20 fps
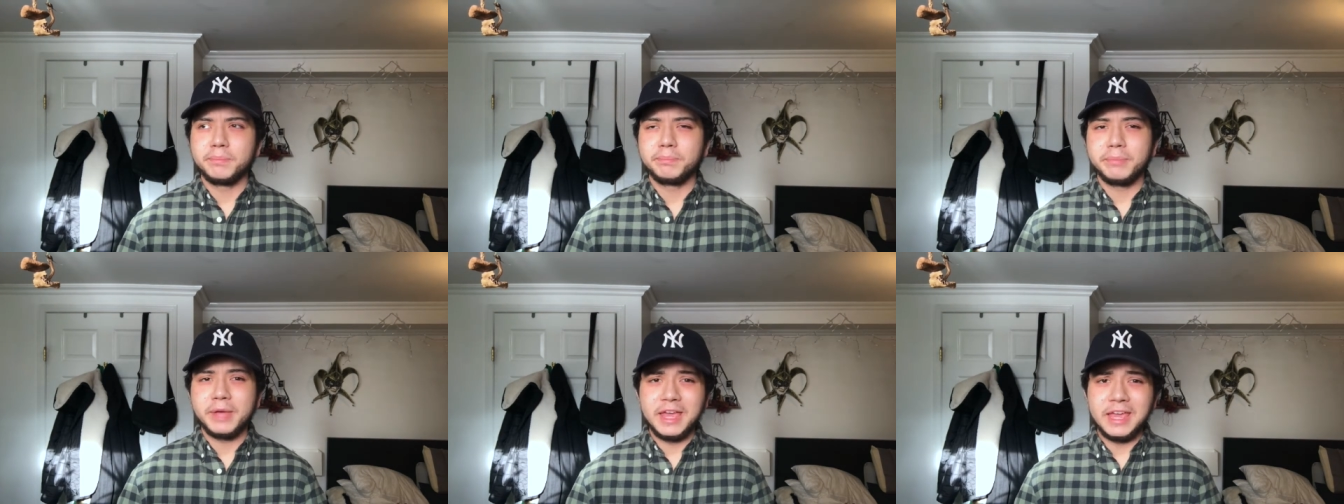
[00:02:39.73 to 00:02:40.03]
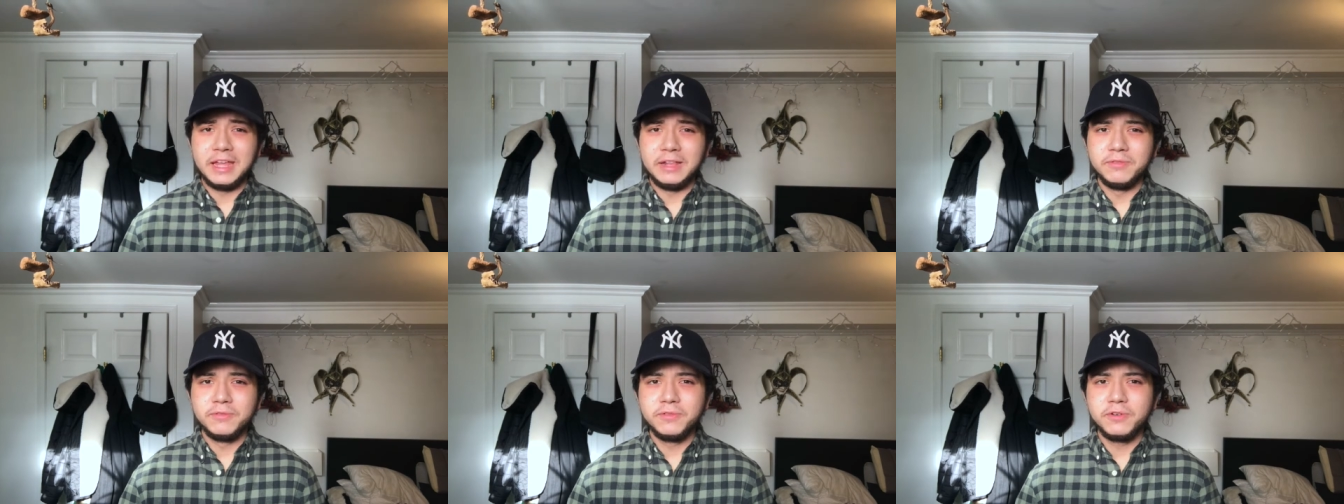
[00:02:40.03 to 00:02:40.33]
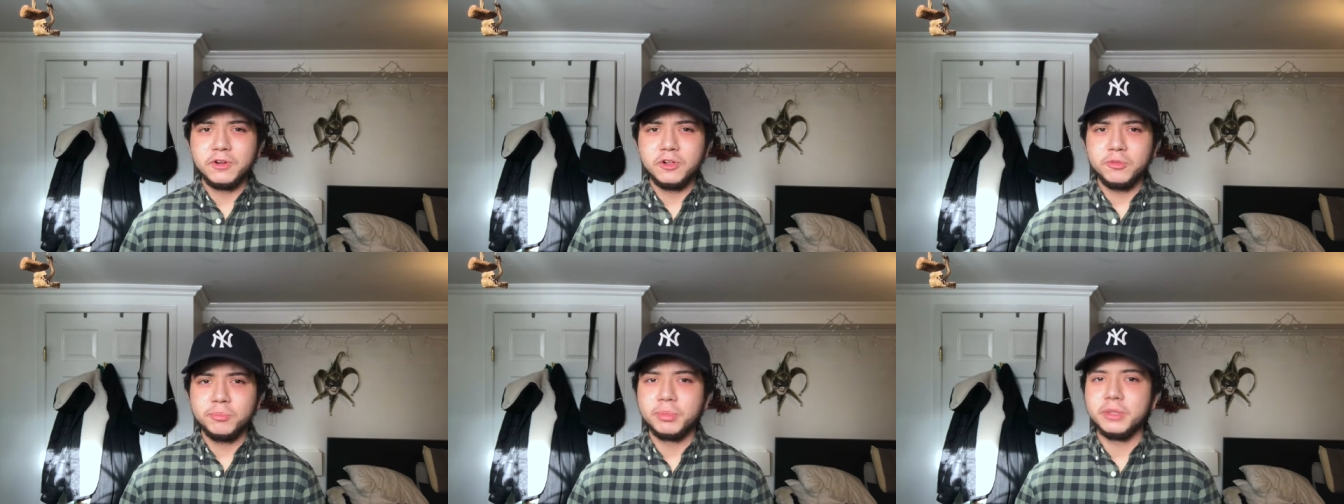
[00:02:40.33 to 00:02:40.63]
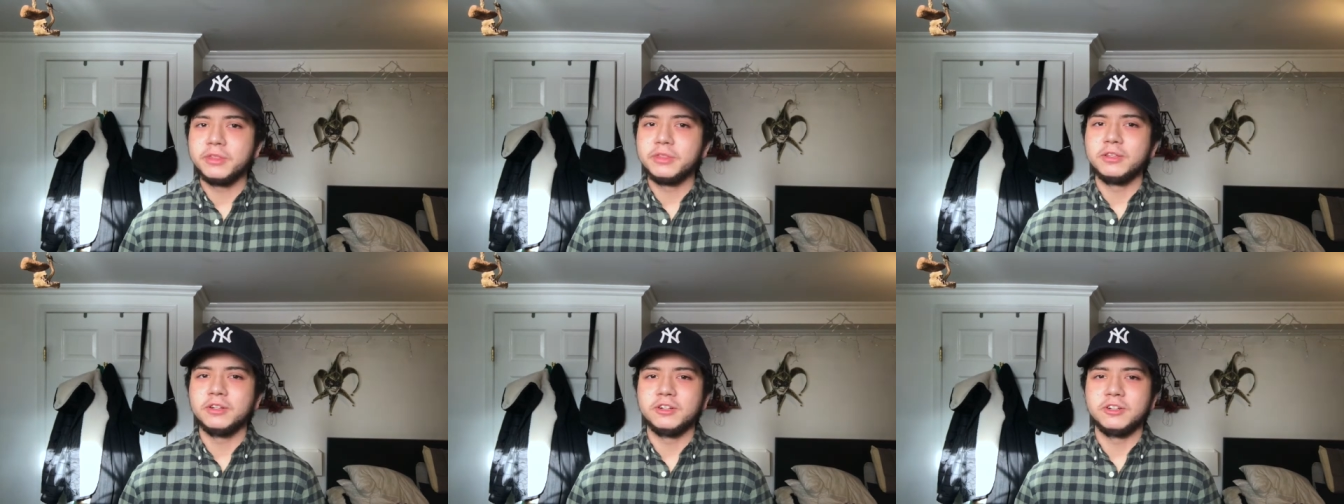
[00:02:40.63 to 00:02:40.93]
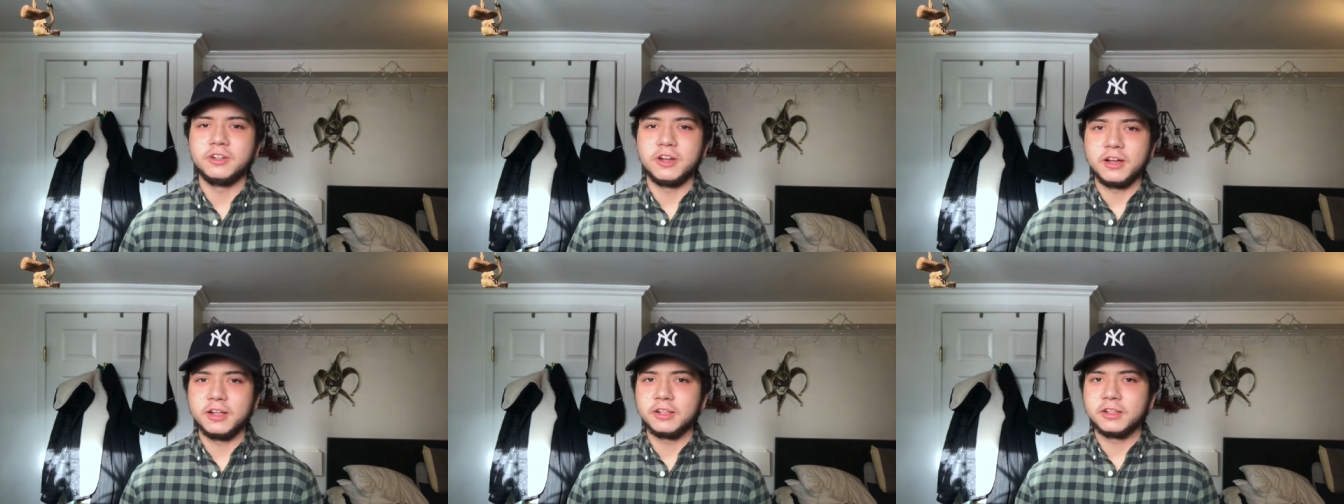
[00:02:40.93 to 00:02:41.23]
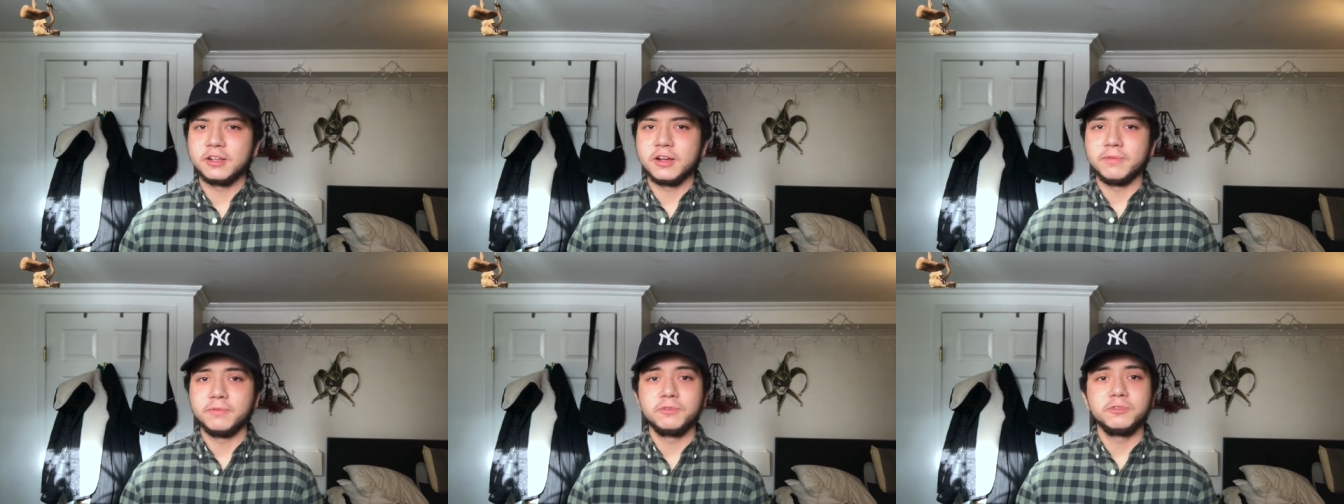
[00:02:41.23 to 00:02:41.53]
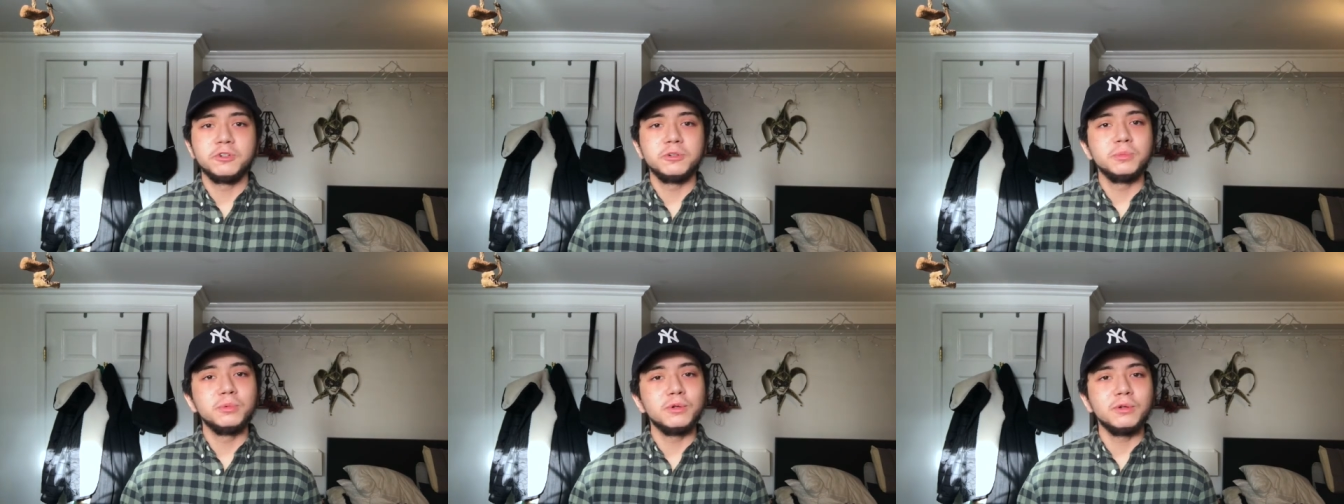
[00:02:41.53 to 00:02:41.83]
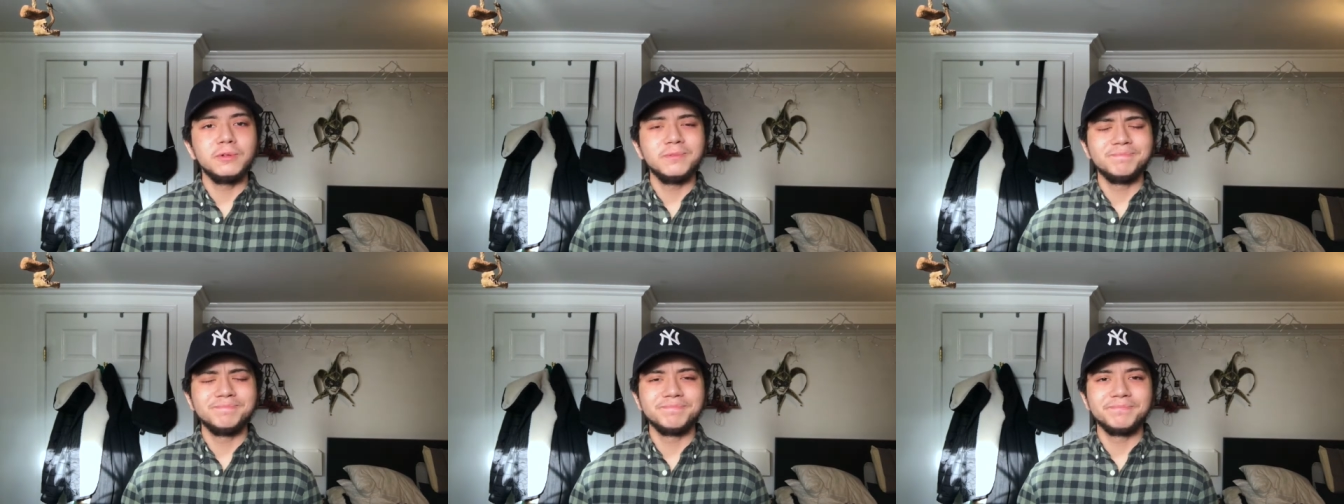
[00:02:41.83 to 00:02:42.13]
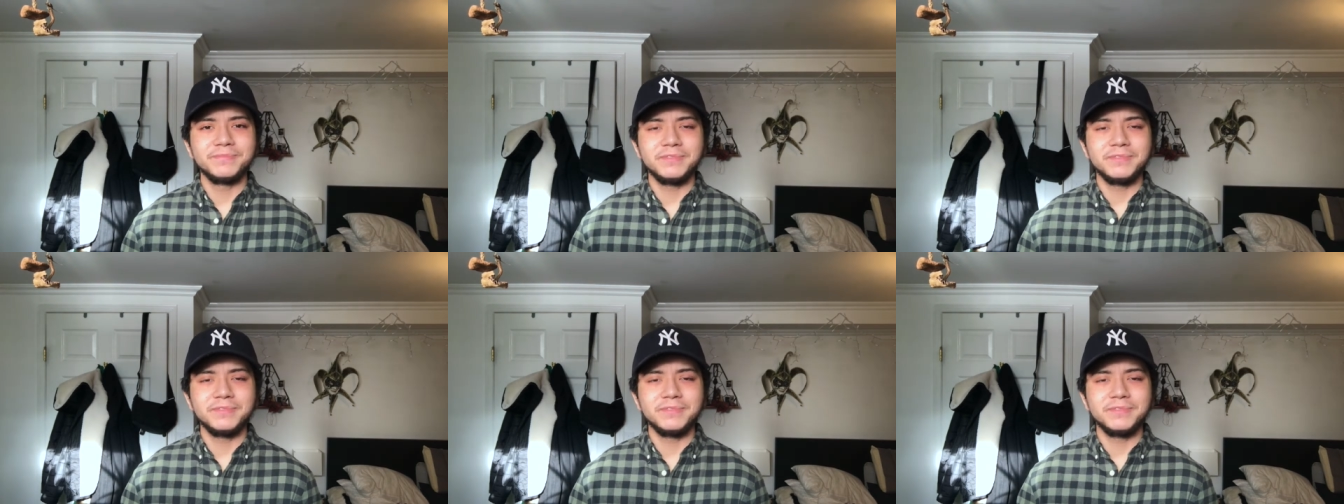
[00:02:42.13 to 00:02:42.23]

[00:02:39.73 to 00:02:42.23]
painful, but they're not comfortable.